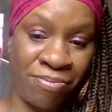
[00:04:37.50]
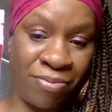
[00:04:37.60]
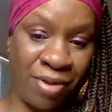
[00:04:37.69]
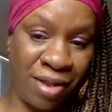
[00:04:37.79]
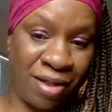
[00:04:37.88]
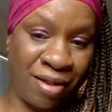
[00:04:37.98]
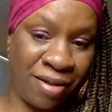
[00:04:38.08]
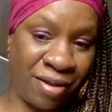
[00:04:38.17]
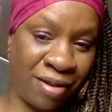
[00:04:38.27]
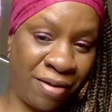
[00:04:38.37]

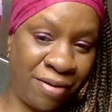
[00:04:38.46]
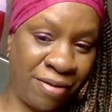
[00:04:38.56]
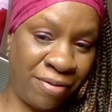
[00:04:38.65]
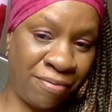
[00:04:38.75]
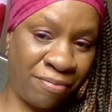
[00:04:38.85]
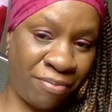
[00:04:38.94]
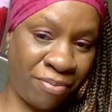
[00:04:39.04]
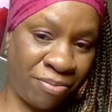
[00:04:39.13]
Nothing is said.